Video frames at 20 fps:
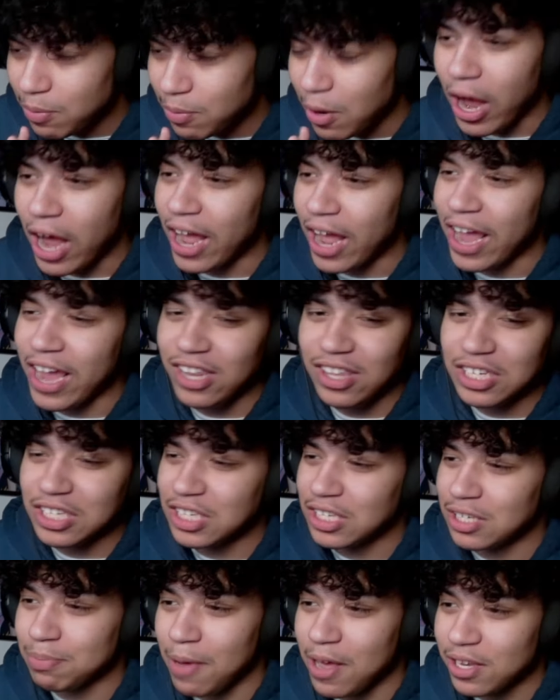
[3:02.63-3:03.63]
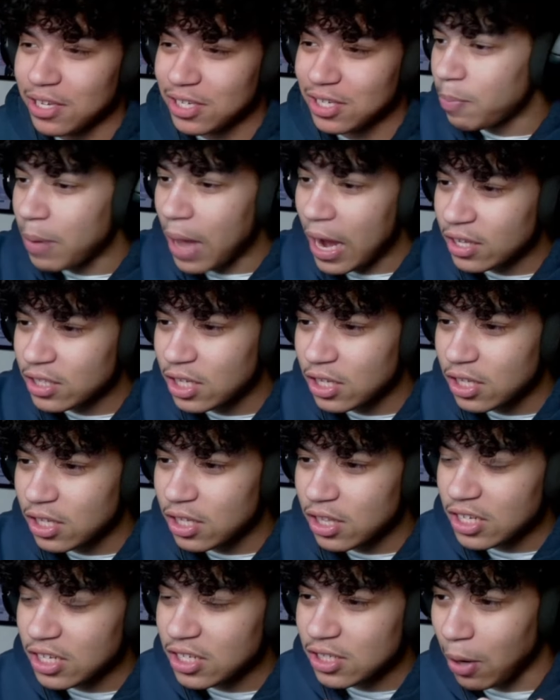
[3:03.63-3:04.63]
Bro, I hate the suspense. Back to
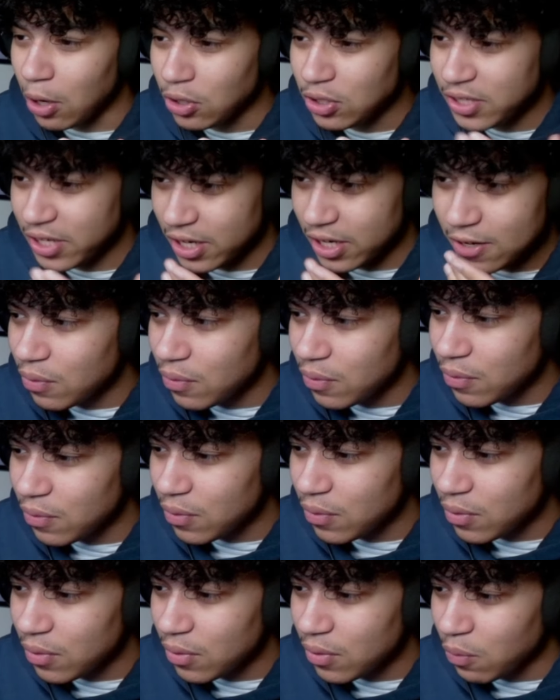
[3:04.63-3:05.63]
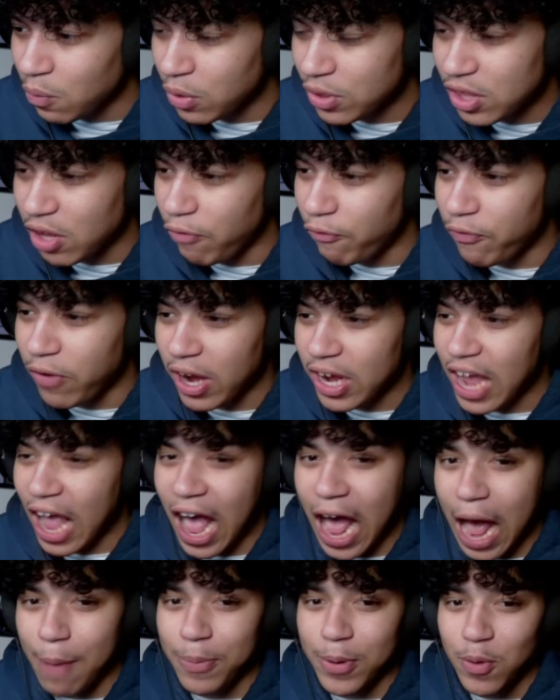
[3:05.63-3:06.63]
this person. What the fuck
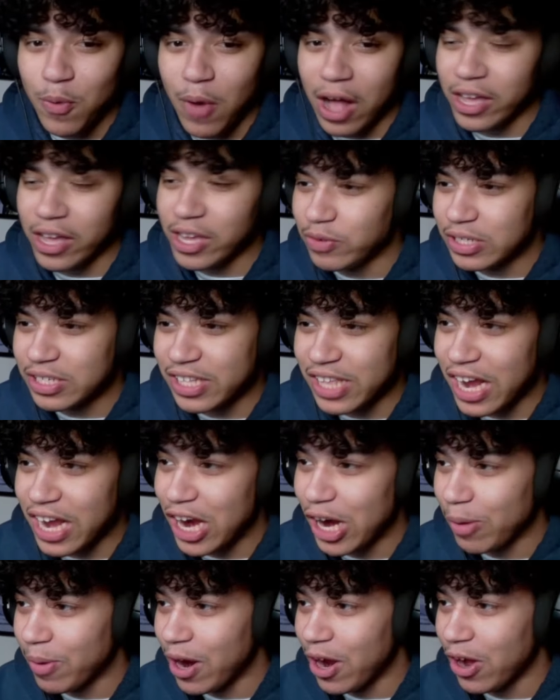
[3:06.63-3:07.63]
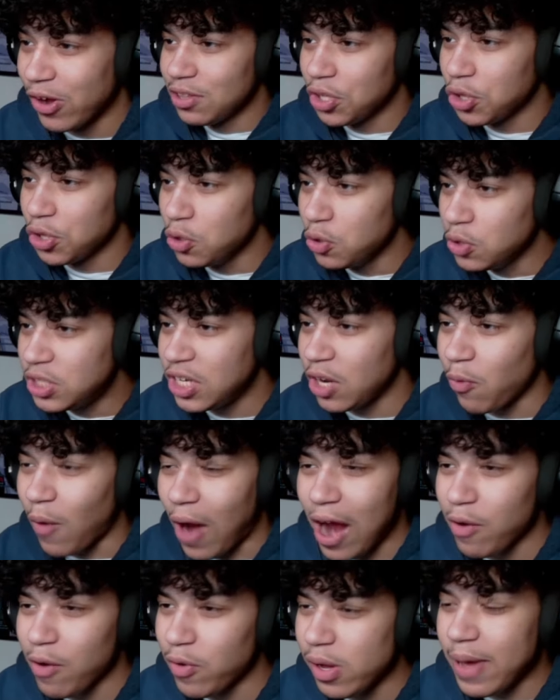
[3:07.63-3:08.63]
happened while he was there, bro? Lelucia,
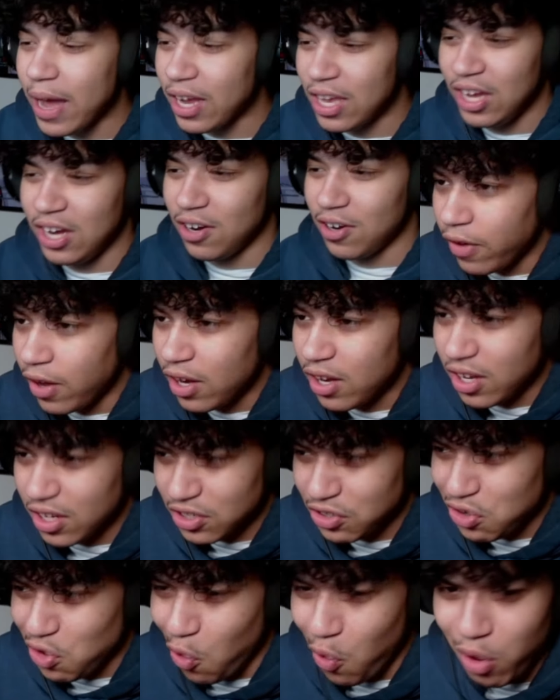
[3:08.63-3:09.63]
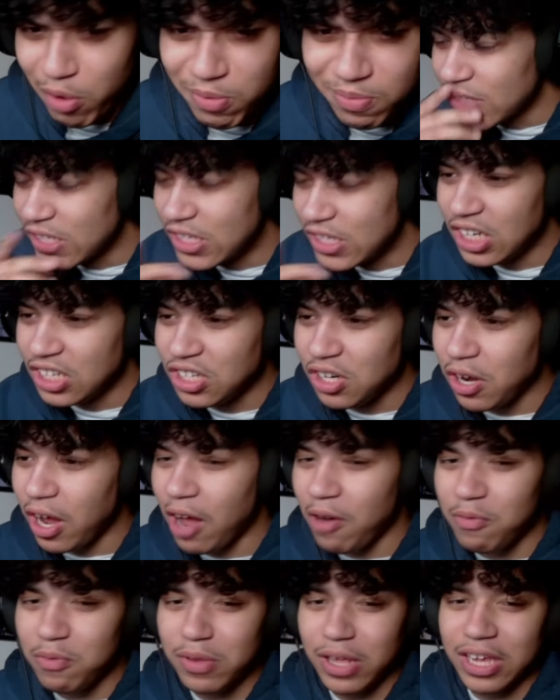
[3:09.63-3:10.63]
why are we back here? Fuck, a storm? This is such
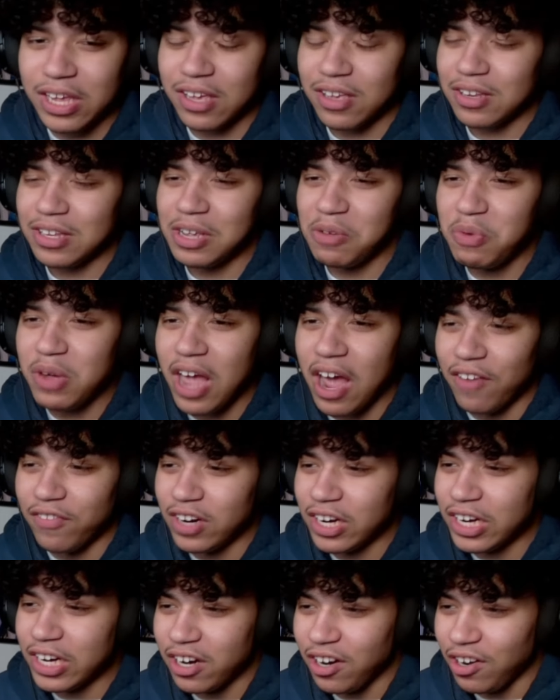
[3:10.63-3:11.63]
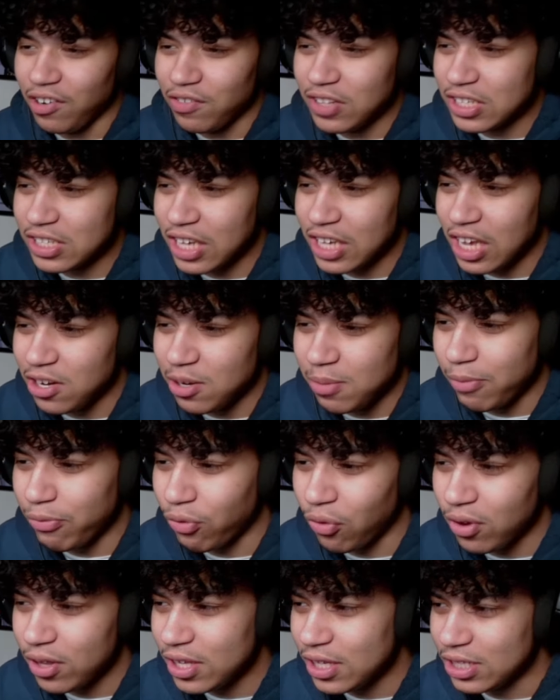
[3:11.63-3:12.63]
a, like, did we ever hear of this kingdom
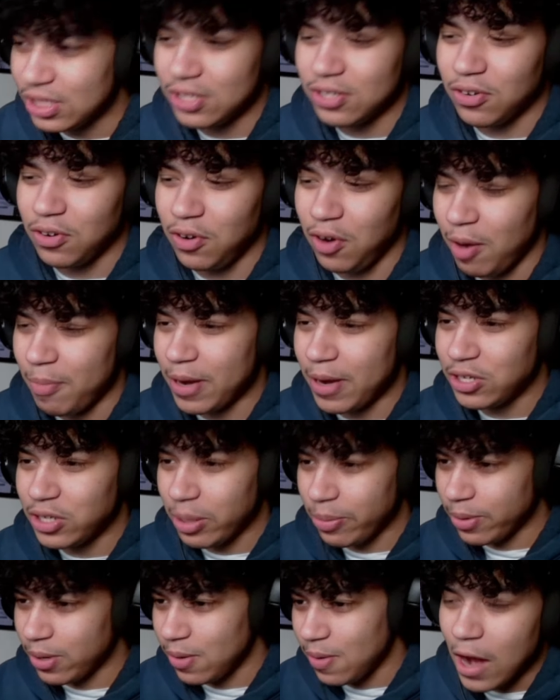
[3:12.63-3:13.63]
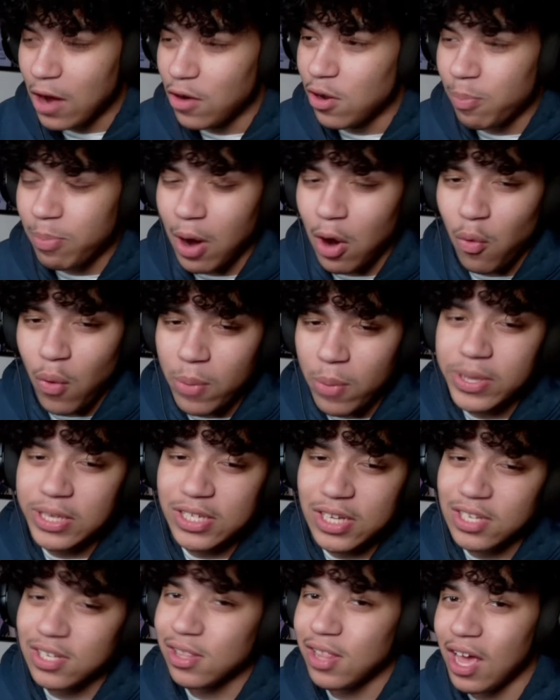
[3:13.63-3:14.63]
before this? Or am I tripping? I don't know, bro. One
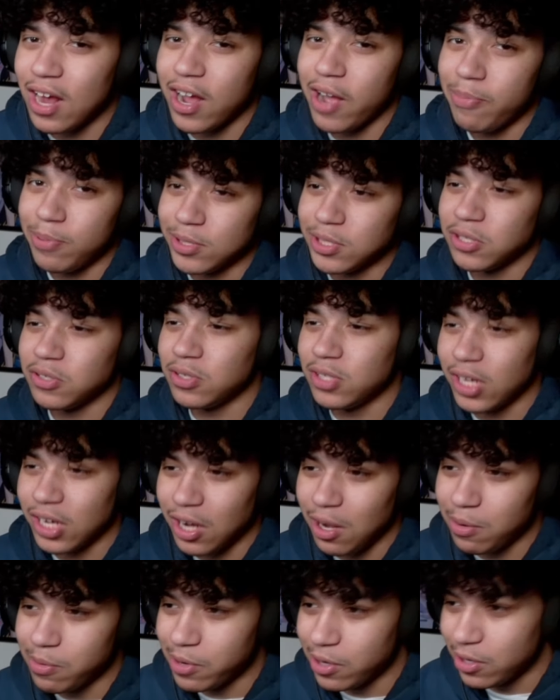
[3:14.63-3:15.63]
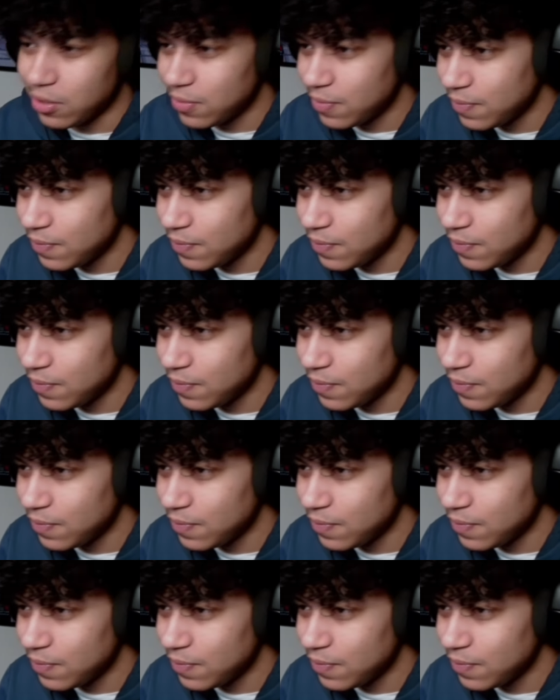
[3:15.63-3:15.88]
Piece has a lot of episodes. Like, come on.